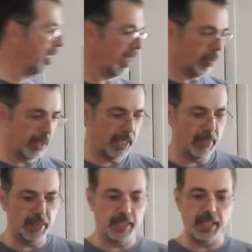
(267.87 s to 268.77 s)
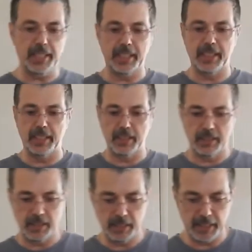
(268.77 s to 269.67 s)
then we have the netting here.
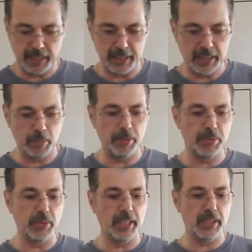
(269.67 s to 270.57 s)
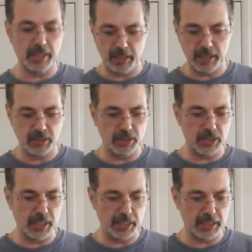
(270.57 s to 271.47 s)
Like I said before, I got this through
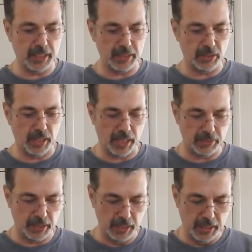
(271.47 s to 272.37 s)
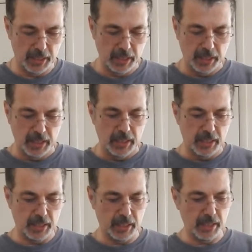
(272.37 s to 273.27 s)
Jan's Netcraft.
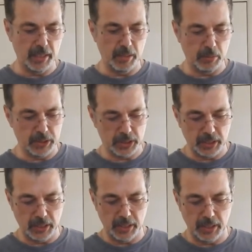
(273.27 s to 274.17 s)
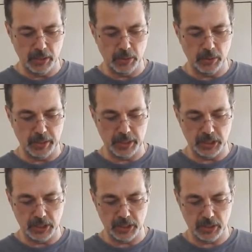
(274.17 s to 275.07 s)
And then what you're going to do is
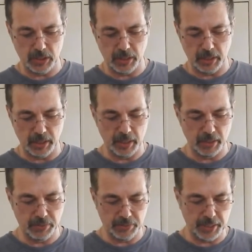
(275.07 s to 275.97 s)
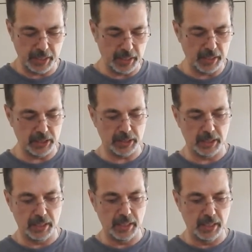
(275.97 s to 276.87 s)
just start feeding
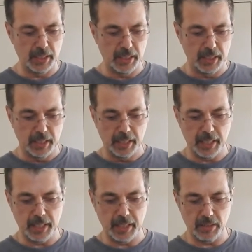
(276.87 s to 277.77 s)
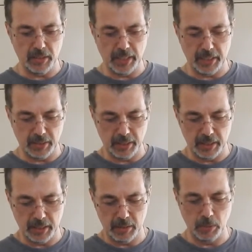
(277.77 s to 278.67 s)
this netting around,
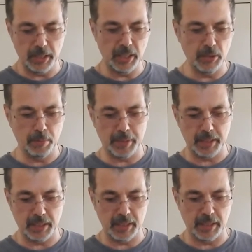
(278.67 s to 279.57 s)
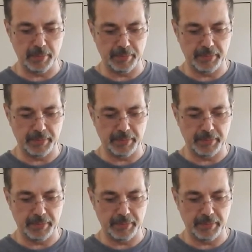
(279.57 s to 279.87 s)
one loop at a time.